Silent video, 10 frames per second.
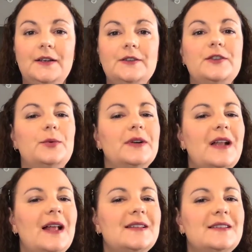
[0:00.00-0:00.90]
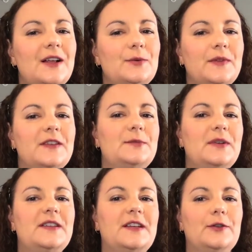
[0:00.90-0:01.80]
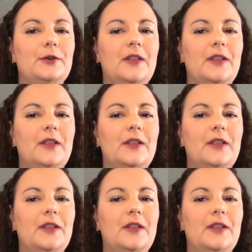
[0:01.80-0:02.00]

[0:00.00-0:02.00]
So we're not done with this particular